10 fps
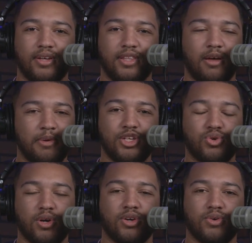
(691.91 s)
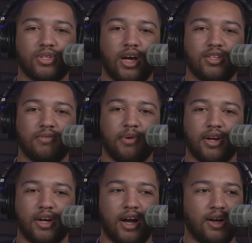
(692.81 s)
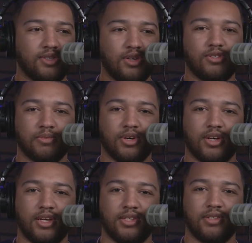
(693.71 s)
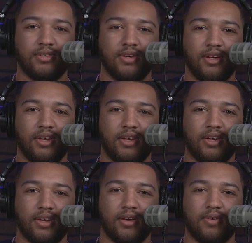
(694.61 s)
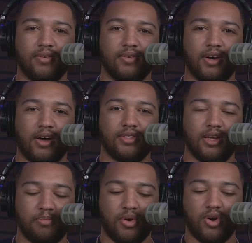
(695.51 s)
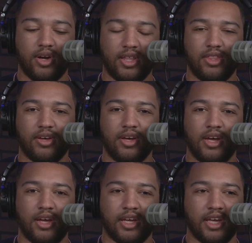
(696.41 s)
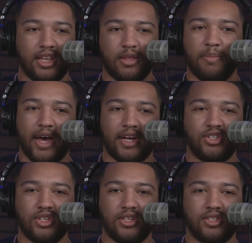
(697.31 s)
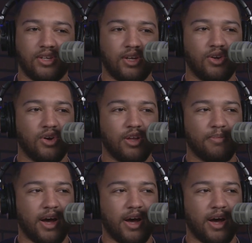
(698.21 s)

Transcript: Let me join Girl Scouts of America. I'll sell some cookies, you know? I'll take part in getting the patches and earning